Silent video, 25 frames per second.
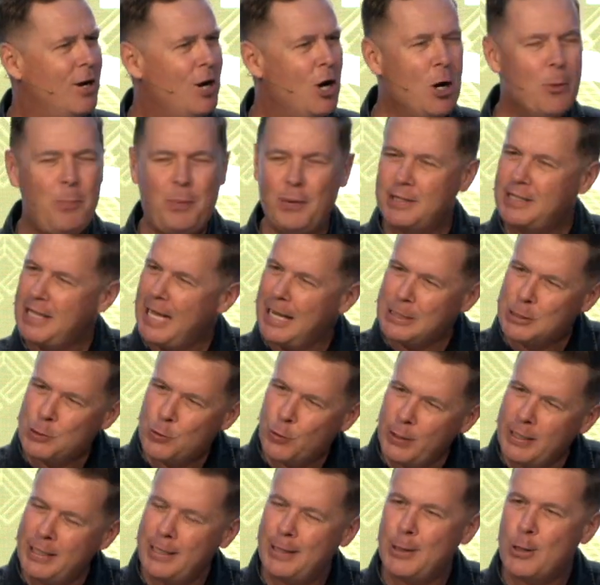Who put that
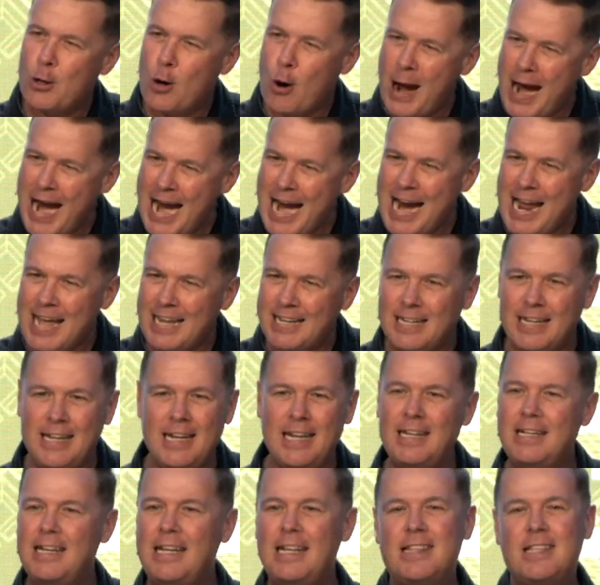treat in your hand?
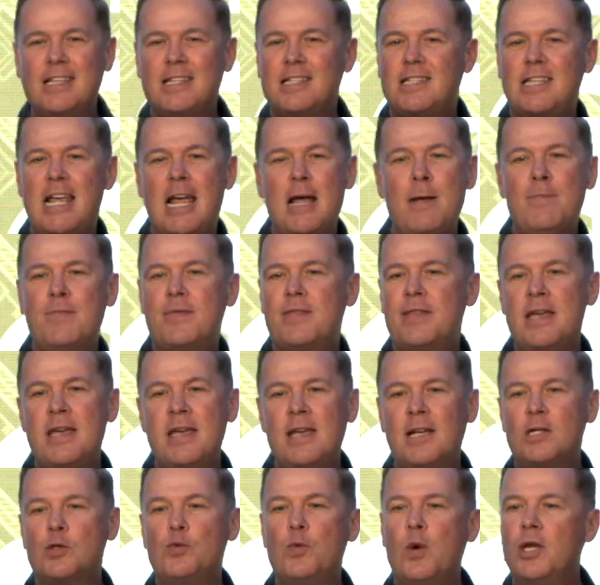And, it's the same
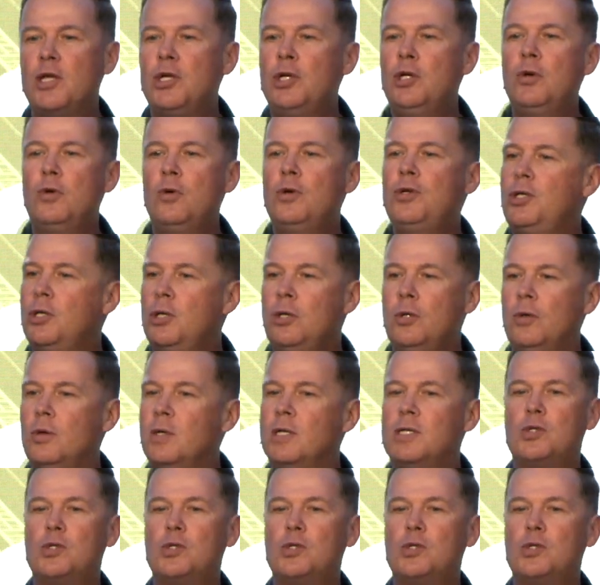thing as what you do.